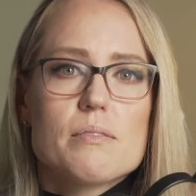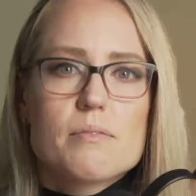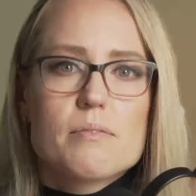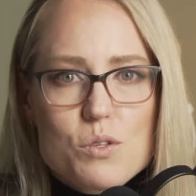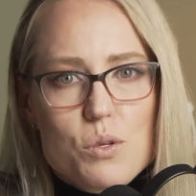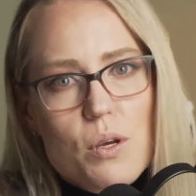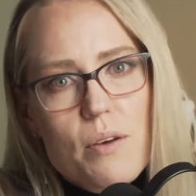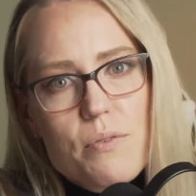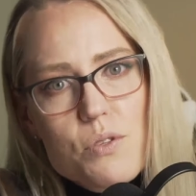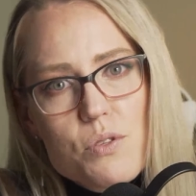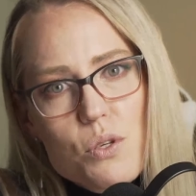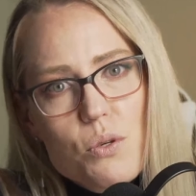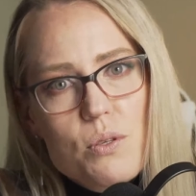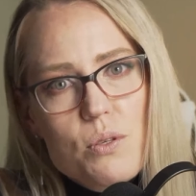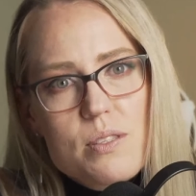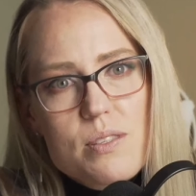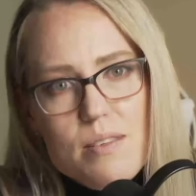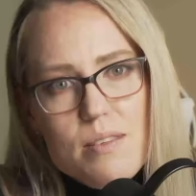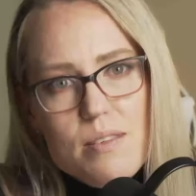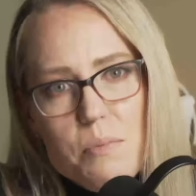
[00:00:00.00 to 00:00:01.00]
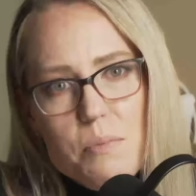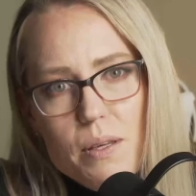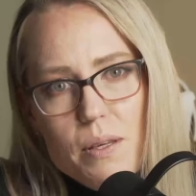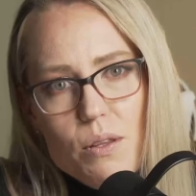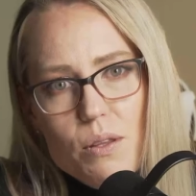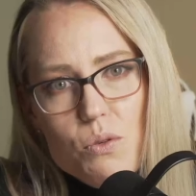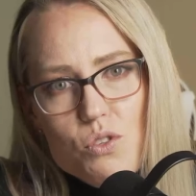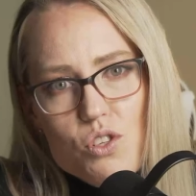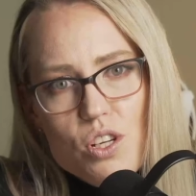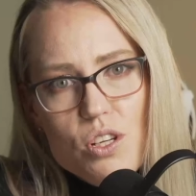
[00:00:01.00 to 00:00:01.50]
So you have to anticipate
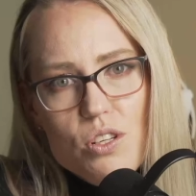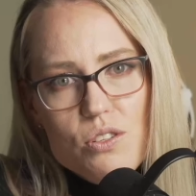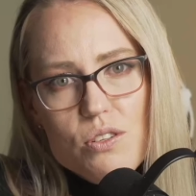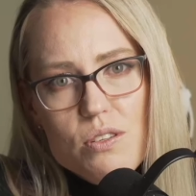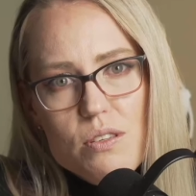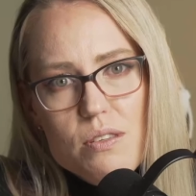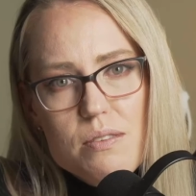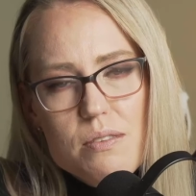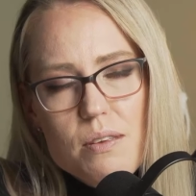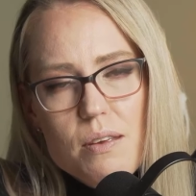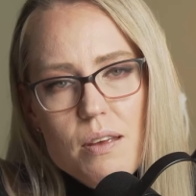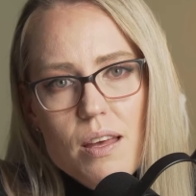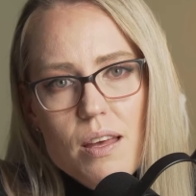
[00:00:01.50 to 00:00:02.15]
those changes.